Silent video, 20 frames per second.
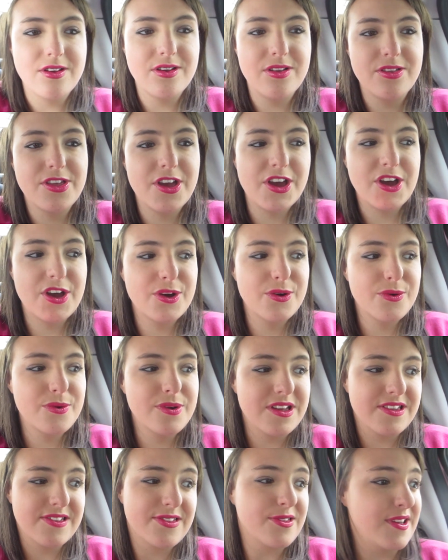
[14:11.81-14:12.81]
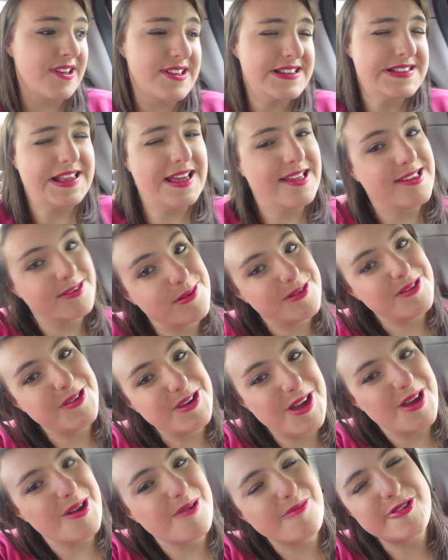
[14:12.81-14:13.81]
although it's quite sad, I'm going
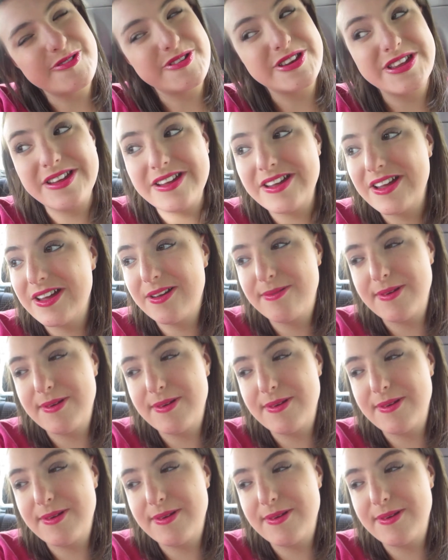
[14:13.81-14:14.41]
home only